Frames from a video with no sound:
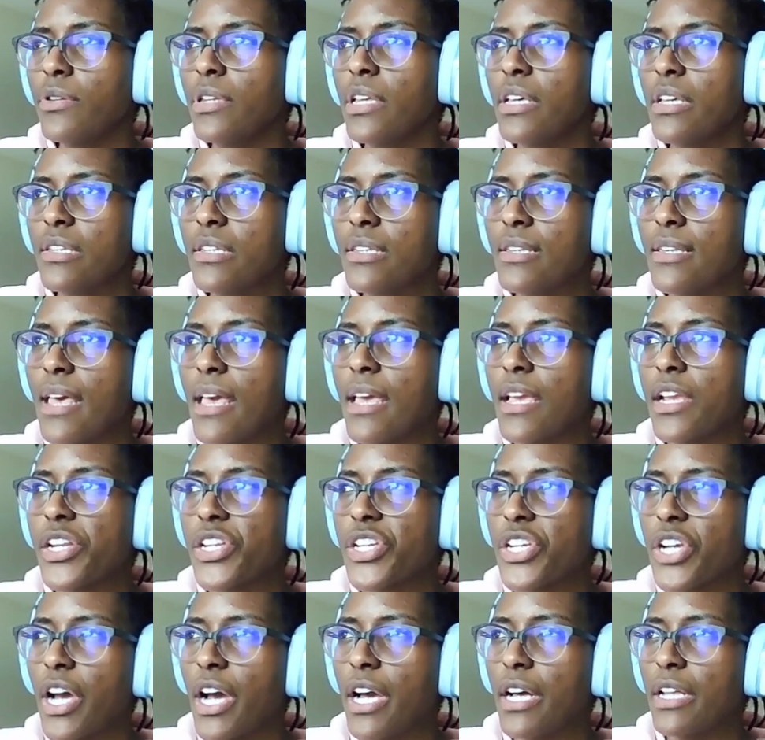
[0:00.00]
like saying
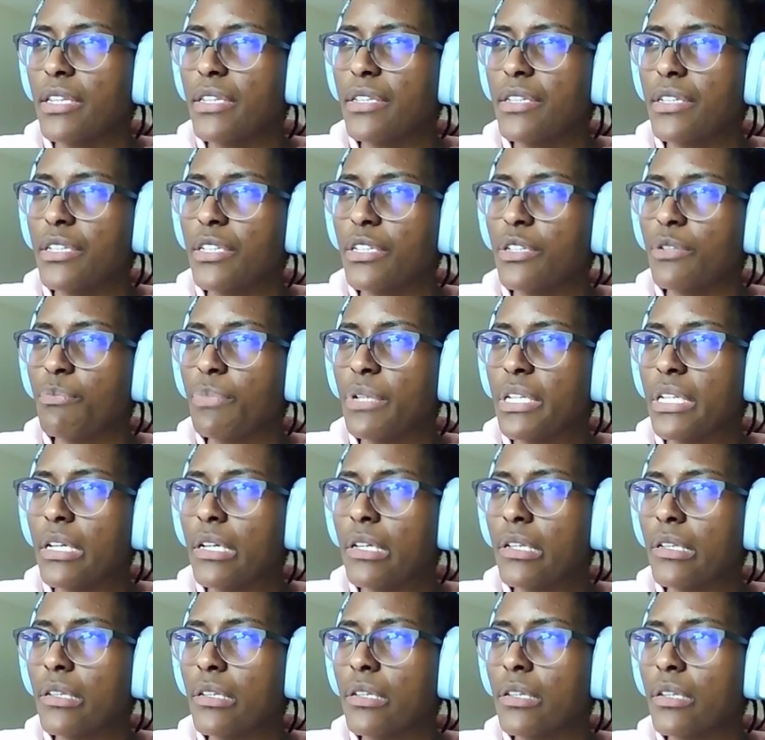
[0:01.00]
childish
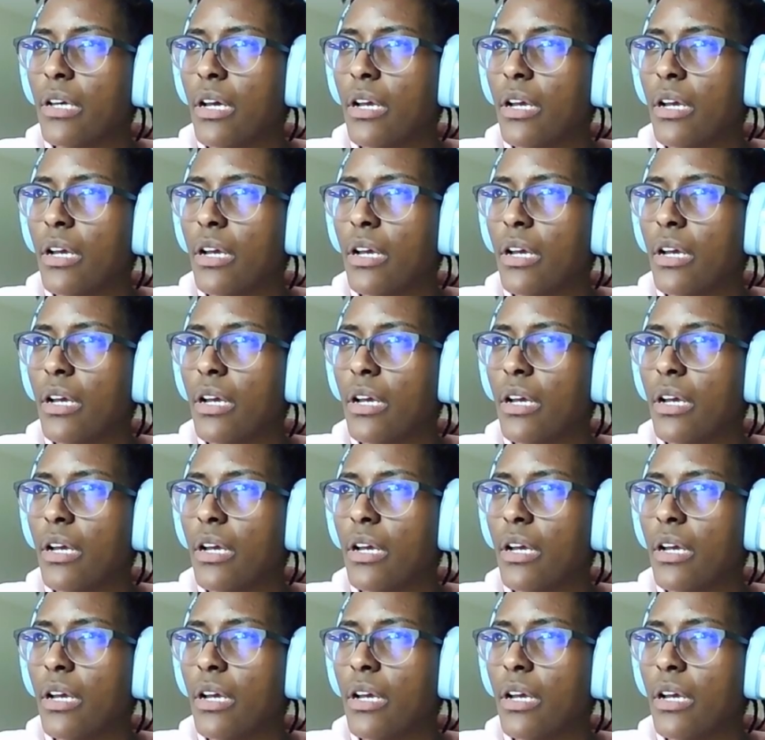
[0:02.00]
because